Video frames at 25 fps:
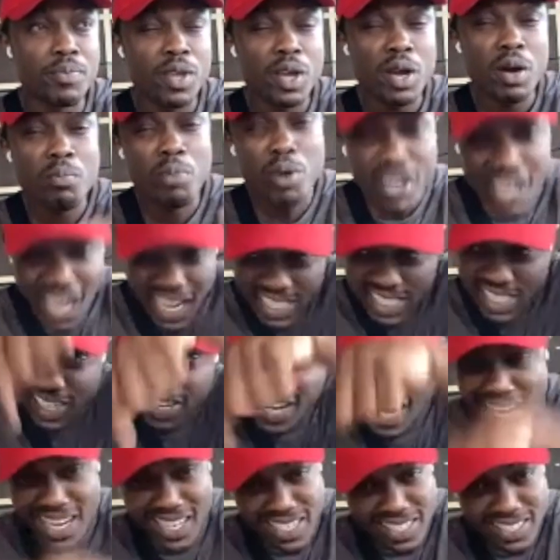But Nigeria
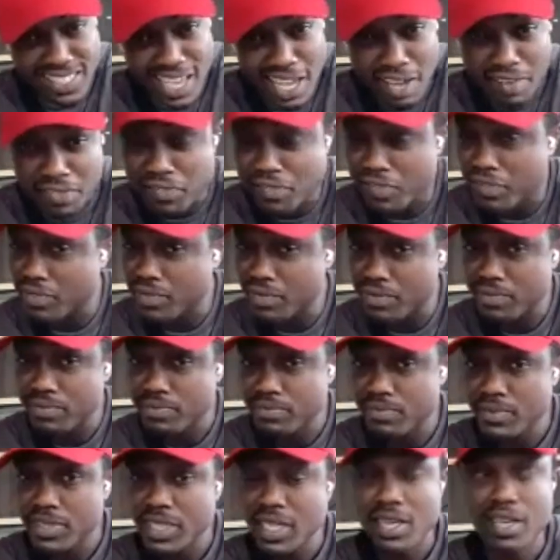itself,
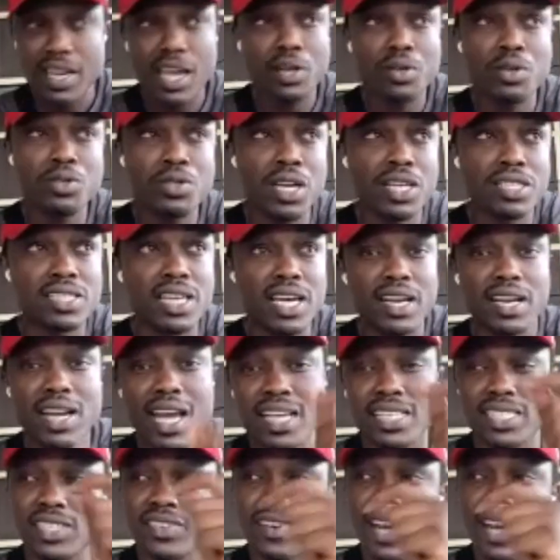like, don't you understand? Nigeria